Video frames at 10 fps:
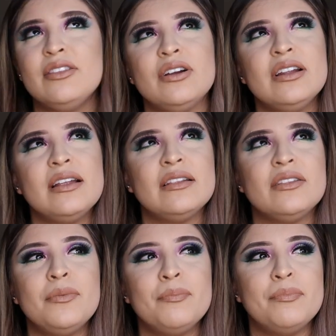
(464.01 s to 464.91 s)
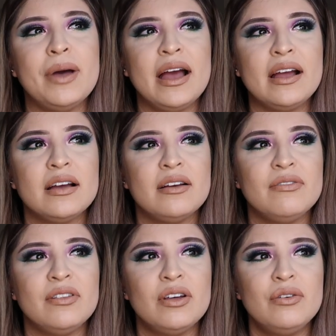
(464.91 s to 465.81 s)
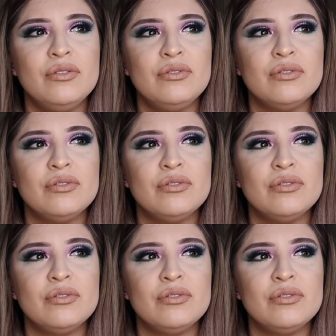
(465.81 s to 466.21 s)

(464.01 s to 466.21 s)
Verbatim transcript: their their backflow,